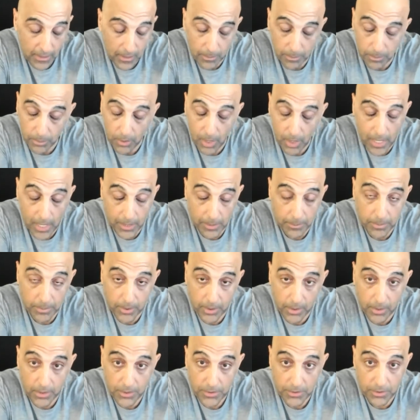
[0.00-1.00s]
a Prada
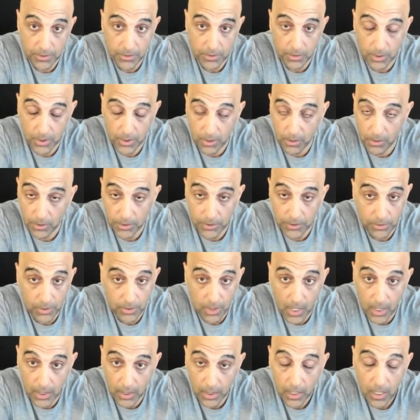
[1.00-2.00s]
purse, a Toyota
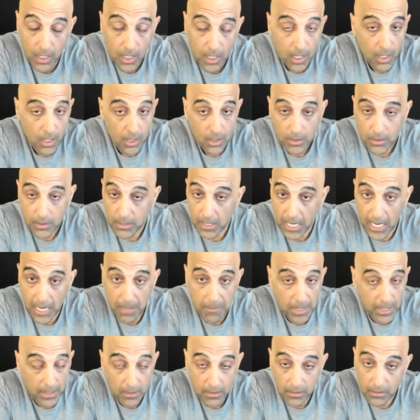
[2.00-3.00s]
truck, name
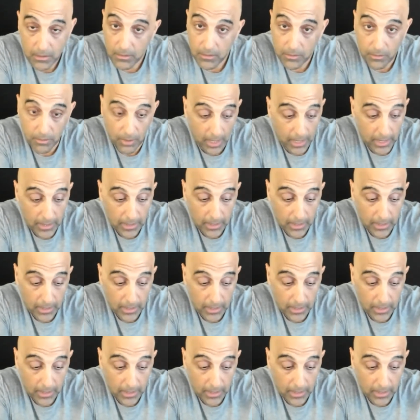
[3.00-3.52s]
it, right?